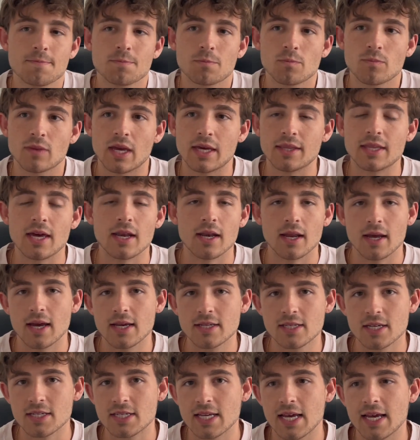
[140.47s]
And then as a
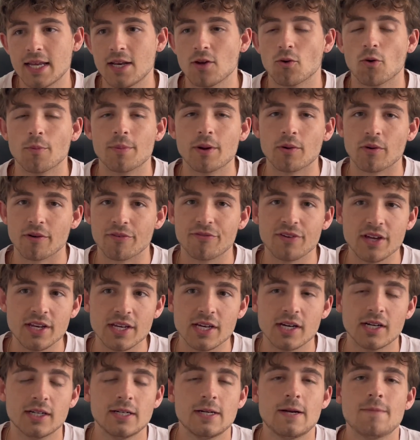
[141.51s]
10, it will be Rafinha.